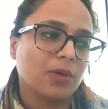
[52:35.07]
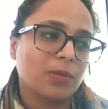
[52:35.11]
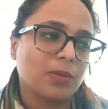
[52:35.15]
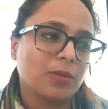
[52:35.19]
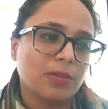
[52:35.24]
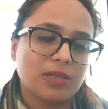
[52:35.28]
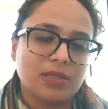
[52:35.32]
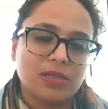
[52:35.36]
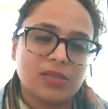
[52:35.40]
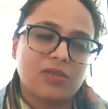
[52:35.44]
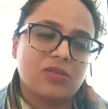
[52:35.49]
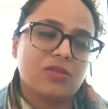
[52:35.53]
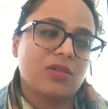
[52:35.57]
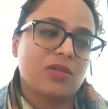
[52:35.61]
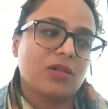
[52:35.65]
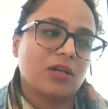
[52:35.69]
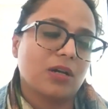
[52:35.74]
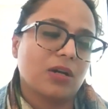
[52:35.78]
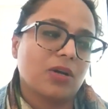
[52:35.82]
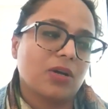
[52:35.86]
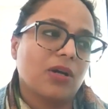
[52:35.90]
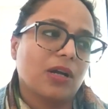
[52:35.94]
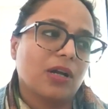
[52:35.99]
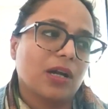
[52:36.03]
with my
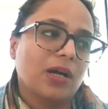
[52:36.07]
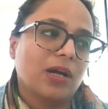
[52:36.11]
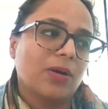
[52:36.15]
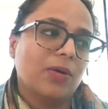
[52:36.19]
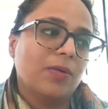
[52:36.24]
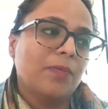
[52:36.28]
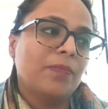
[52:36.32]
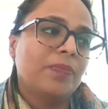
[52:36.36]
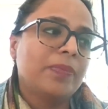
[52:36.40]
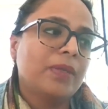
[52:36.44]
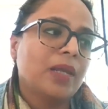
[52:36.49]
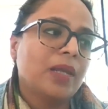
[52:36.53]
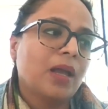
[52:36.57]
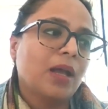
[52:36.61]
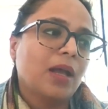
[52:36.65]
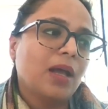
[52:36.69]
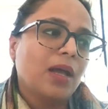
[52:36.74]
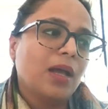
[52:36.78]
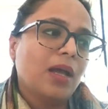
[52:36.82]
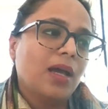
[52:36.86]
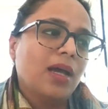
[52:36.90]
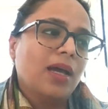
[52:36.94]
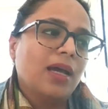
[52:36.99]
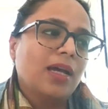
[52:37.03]
sister-in-law now,
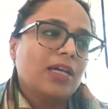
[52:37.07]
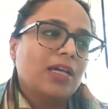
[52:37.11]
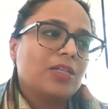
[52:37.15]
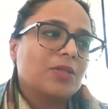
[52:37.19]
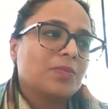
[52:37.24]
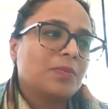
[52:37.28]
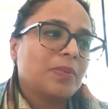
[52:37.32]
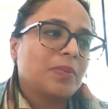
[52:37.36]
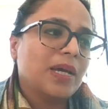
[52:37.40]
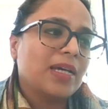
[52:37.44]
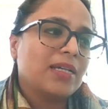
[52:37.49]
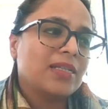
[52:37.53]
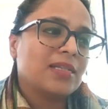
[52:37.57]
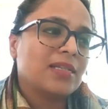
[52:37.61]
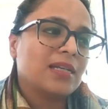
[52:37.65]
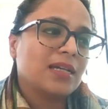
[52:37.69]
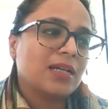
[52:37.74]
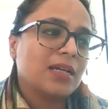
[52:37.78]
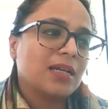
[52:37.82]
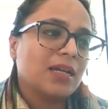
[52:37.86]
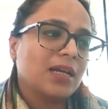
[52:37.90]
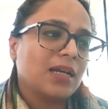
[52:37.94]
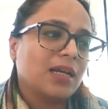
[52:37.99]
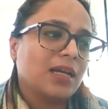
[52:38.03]
is
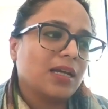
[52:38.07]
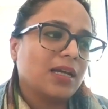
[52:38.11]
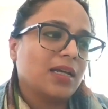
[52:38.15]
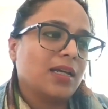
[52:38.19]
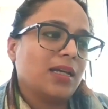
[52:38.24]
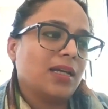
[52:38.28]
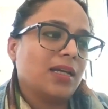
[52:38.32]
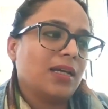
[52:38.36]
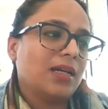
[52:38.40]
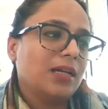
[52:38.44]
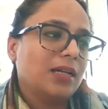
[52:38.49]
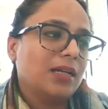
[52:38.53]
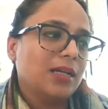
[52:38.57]
basically